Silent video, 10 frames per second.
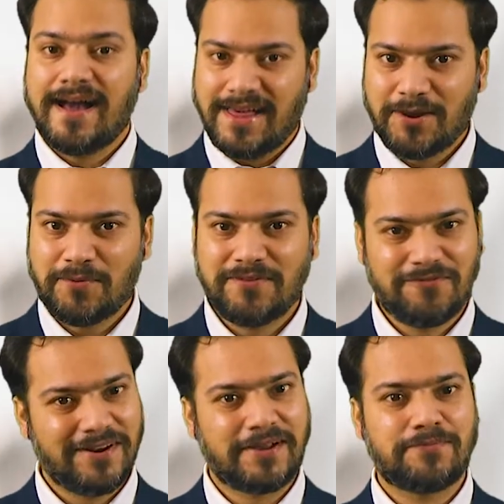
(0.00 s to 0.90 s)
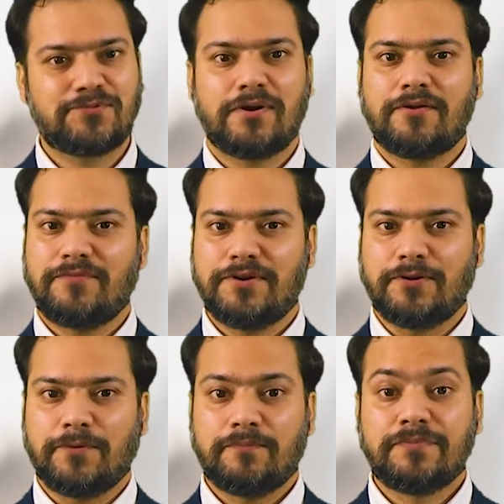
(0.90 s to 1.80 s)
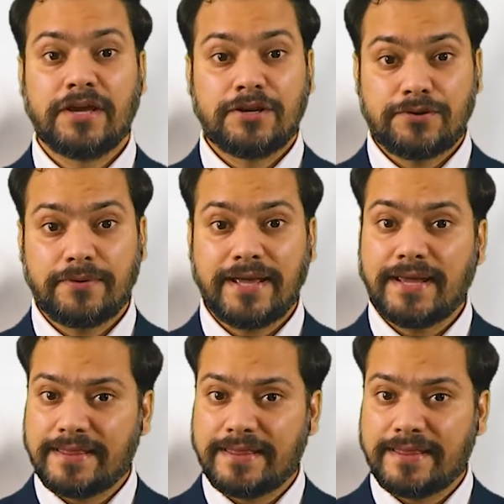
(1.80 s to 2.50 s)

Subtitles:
Hello and welcome to our video. Today